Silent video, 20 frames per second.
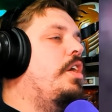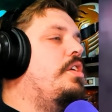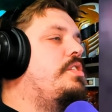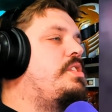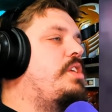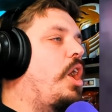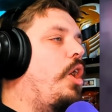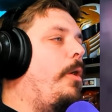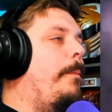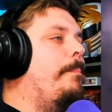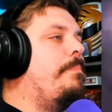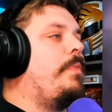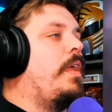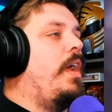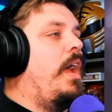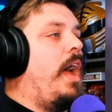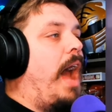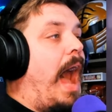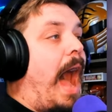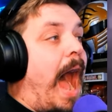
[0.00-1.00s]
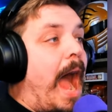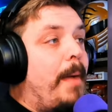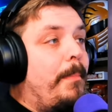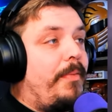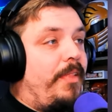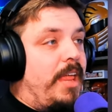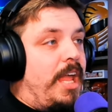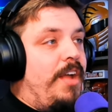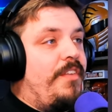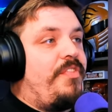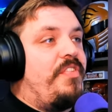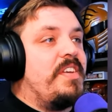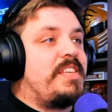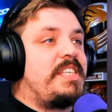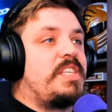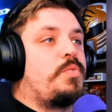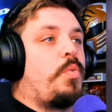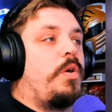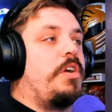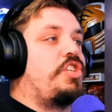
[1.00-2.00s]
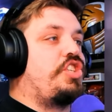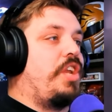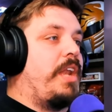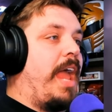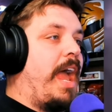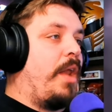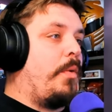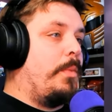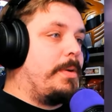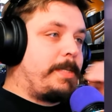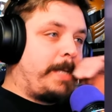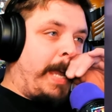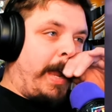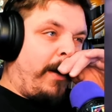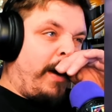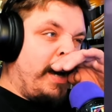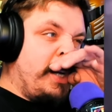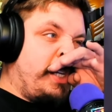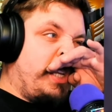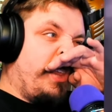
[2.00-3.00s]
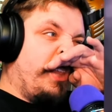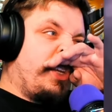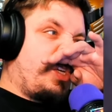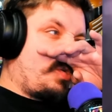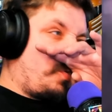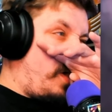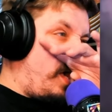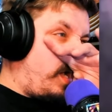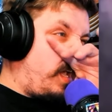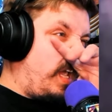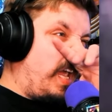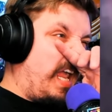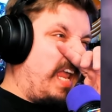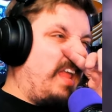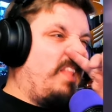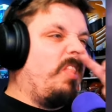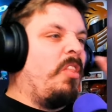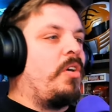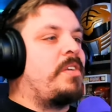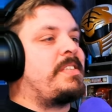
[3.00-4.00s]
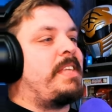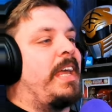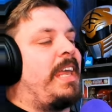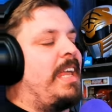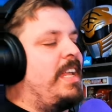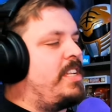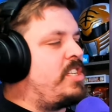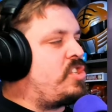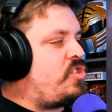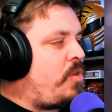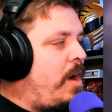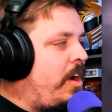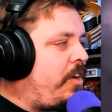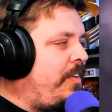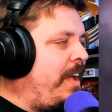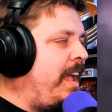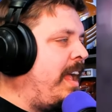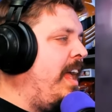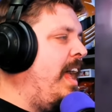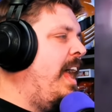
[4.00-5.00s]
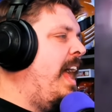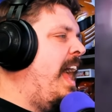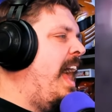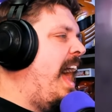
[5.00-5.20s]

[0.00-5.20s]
So I believe this is where Shanann was carried to the truck. He looks like he's struggling.